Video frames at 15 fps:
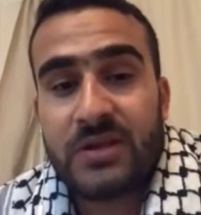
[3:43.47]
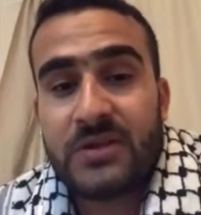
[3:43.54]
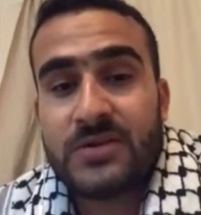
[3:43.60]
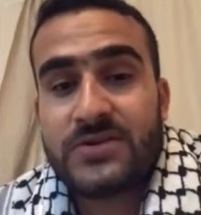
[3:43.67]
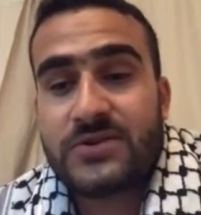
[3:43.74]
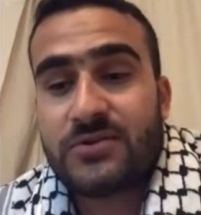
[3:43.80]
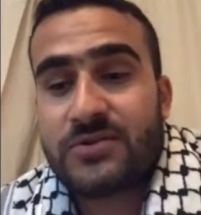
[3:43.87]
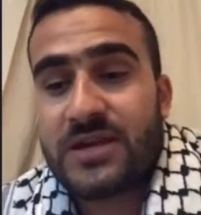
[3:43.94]

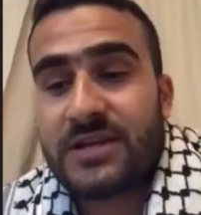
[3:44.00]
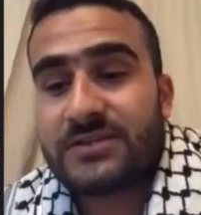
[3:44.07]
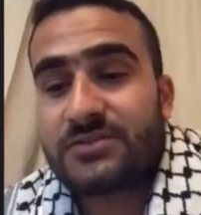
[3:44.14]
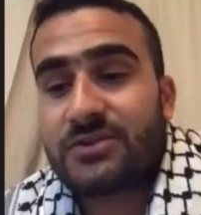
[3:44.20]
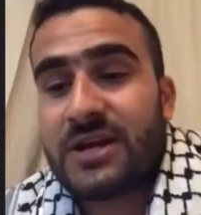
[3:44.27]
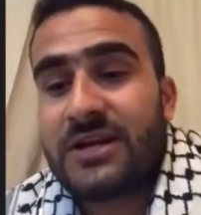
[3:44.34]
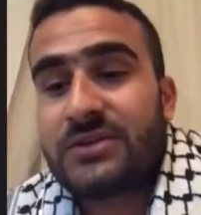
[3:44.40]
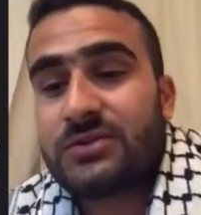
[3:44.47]
So they
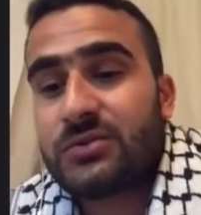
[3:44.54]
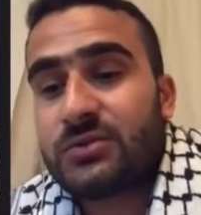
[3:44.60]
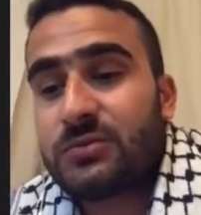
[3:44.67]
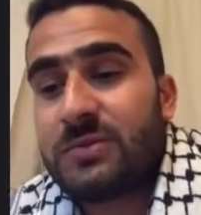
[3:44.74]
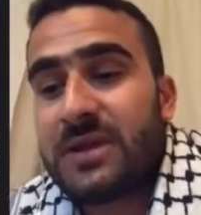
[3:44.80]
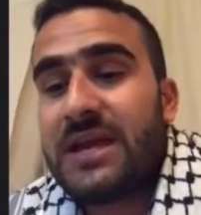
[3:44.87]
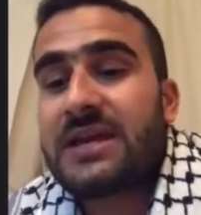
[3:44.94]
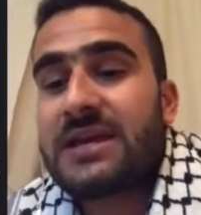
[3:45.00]
try to
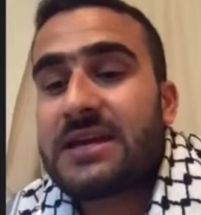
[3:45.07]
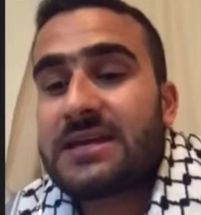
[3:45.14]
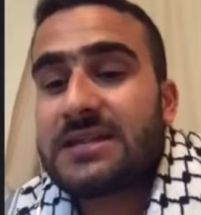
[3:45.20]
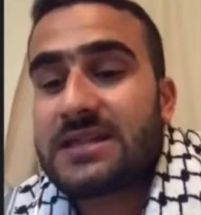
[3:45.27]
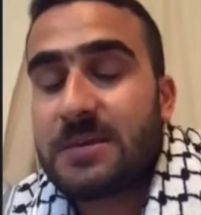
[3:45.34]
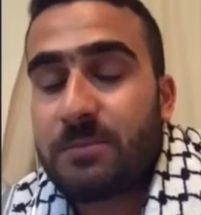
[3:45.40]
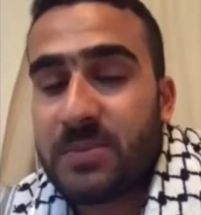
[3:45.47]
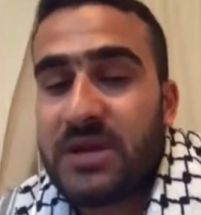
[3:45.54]
make
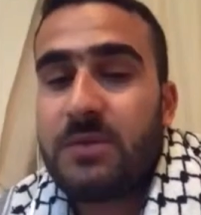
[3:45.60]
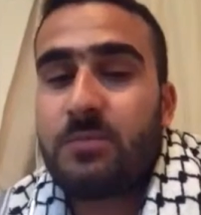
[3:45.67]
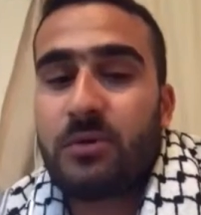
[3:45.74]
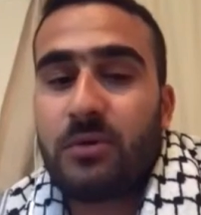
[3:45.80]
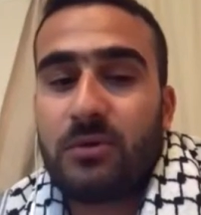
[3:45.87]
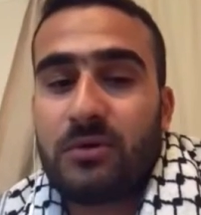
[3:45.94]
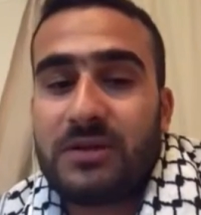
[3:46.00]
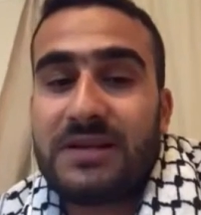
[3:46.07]
the
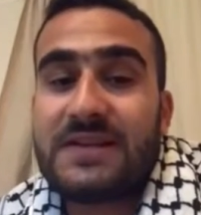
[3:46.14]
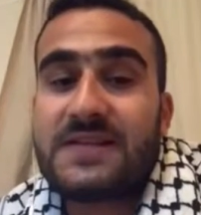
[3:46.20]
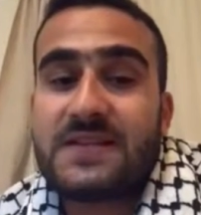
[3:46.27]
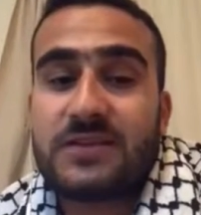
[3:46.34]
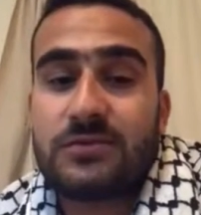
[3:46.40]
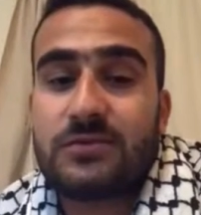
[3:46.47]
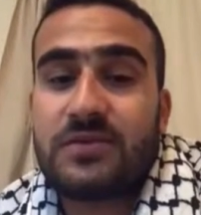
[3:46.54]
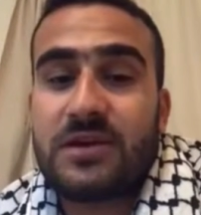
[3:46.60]
people listen
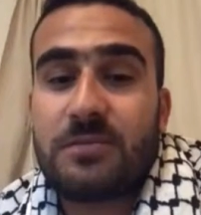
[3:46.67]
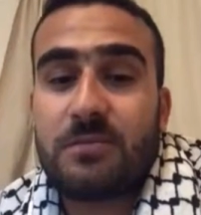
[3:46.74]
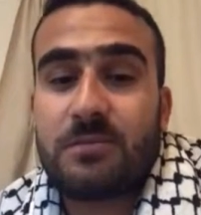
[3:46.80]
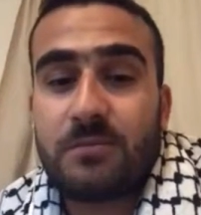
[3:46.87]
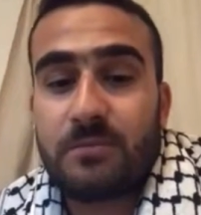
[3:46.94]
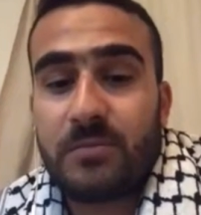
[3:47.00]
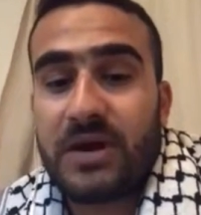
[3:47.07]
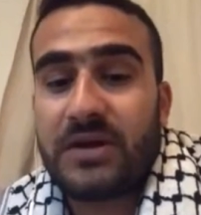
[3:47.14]
to them
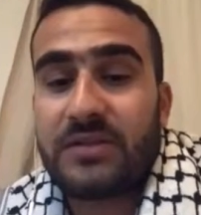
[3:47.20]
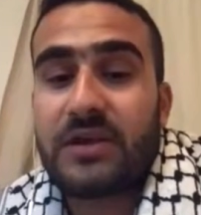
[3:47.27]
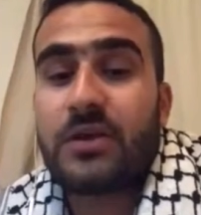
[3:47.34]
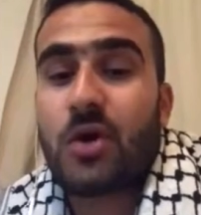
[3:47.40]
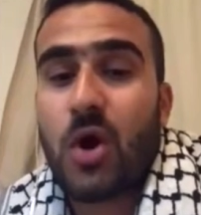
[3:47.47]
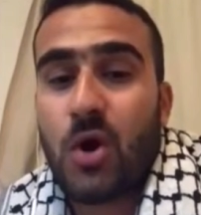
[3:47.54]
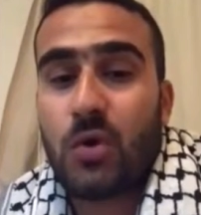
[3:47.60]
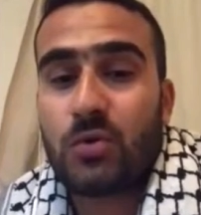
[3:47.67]
by their
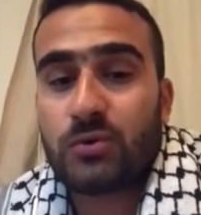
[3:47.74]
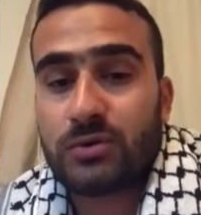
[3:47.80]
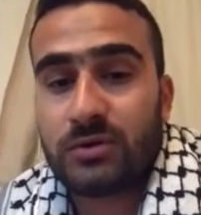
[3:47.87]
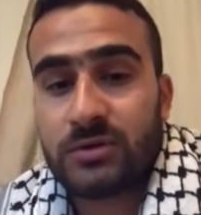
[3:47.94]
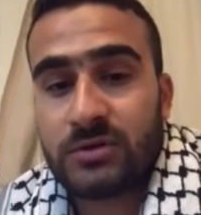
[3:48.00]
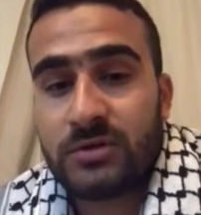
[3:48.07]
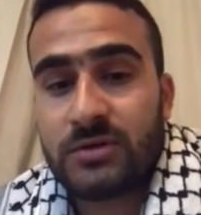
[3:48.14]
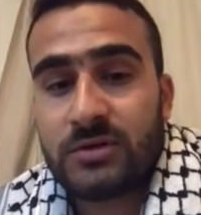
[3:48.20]
own
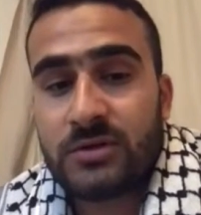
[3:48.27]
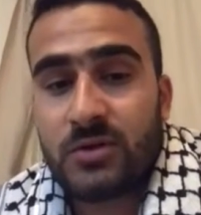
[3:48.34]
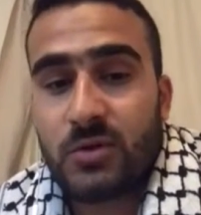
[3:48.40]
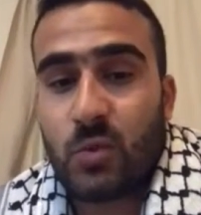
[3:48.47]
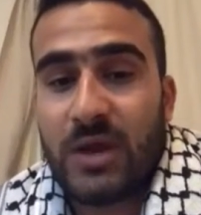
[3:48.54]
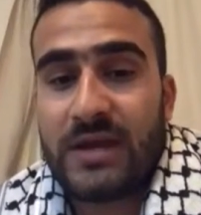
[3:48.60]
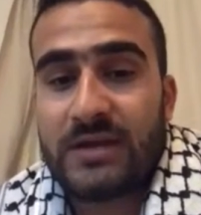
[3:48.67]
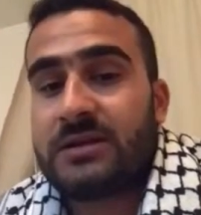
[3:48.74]

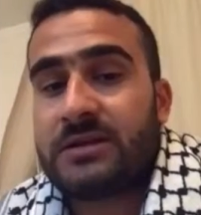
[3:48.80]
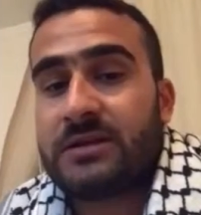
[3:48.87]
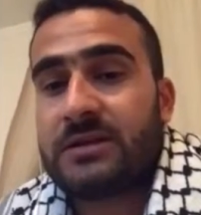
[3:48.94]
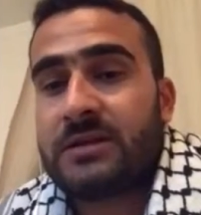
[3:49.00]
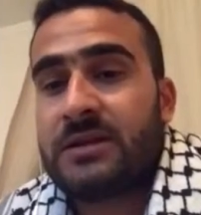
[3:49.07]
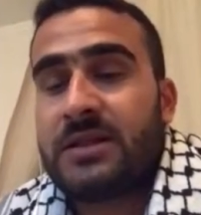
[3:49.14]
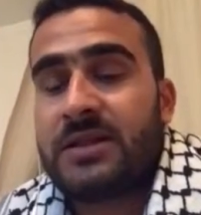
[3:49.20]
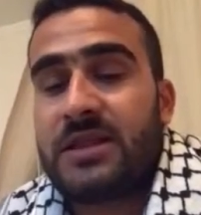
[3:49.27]
ways.
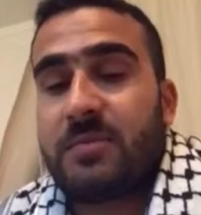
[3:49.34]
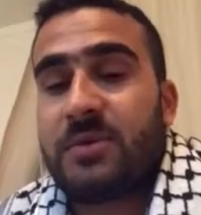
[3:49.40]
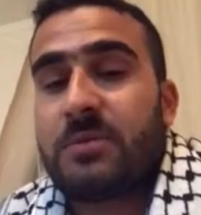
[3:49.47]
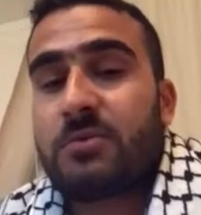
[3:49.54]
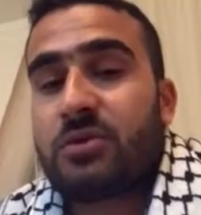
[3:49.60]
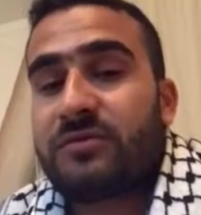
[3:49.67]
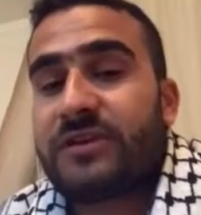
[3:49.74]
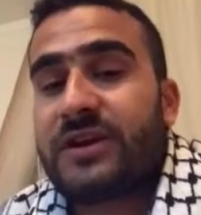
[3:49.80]
The
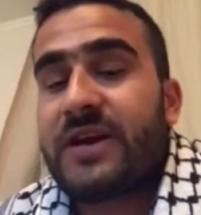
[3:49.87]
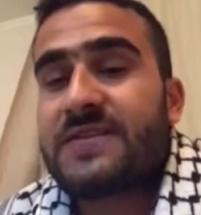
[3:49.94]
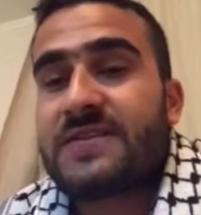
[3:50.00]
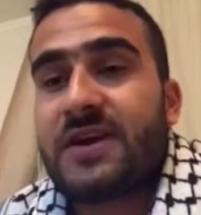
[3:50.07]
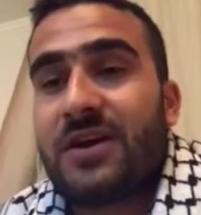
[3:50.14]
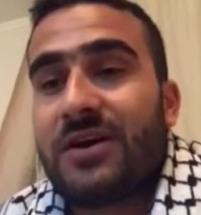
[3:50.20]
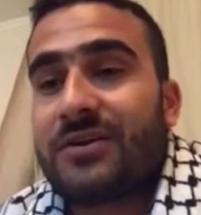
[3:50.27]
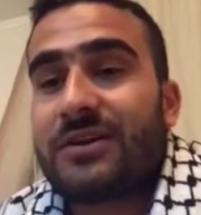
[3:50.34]
people of Gaza
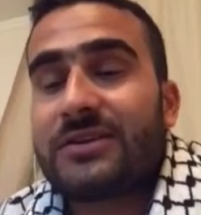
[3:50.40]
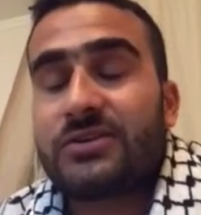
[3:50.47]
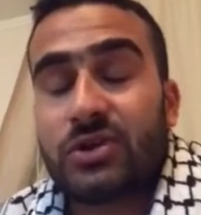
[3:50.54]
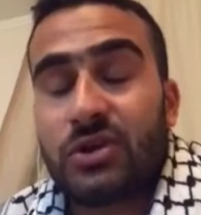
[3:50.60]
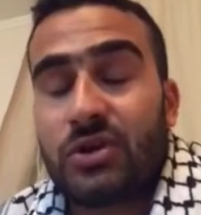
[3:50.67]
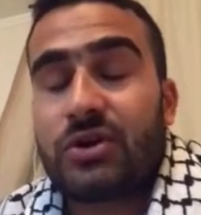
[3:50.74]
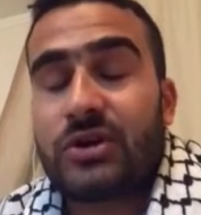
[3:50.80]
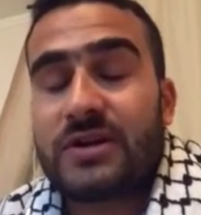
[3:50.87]
are not
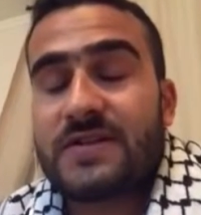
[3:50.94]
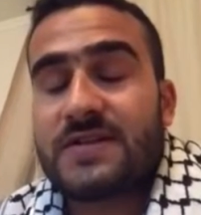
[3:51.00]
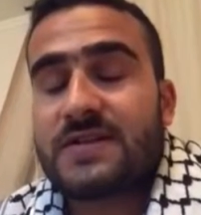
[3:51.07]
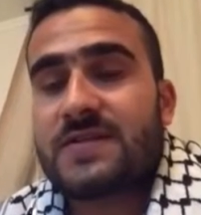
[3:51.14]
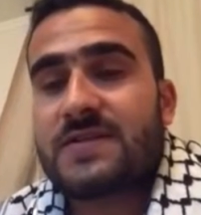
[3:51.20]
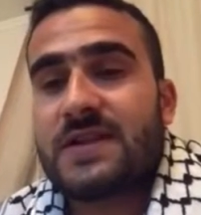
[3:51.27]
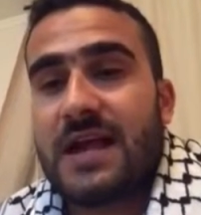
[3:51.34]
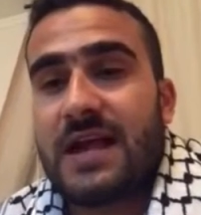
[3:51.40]

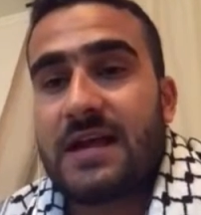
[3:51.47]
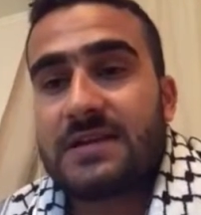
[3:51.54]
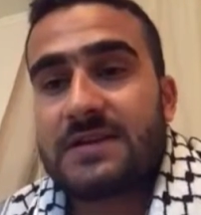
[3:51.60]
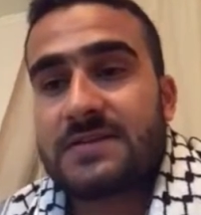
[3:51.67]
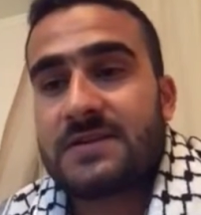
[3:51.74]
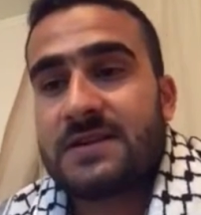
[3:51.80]
terrorists, as